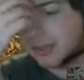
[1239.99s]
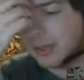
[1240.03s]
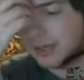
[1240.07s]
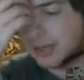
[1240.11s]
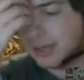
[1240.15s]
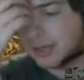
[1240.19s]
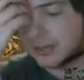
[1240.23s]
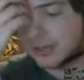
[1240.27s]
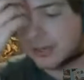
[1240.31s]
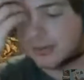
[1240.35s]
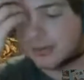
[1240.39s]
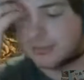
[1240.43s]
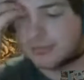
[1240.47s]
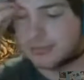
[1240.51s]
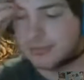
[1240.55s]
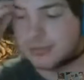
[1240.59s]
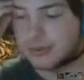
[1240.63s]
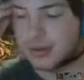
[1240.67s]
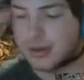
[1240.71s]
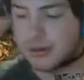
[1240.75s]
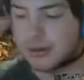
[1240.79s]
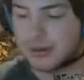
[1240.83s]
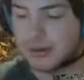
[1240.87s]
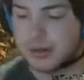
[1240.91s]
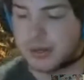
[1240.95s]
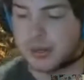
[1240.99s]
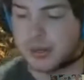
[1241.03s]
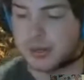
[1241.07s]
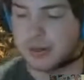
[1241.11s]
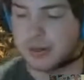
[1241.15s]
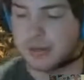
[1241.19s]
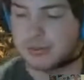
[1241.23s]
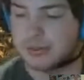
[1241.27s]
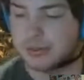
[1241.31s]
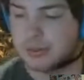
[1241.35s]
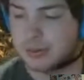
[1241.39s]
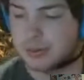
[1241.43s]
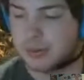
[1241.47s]
front running
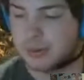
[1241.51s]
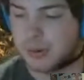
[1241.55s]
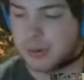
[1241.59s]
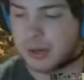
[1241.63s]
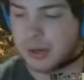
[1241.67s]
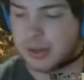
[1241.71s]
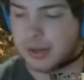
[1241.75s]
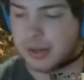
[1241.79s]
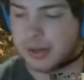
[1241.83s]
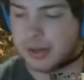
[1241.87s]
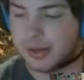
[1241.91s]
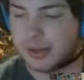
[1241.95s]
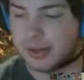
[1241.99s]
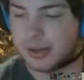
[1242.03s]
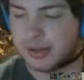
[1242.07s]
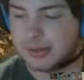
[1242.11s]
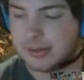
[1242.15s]
qualities.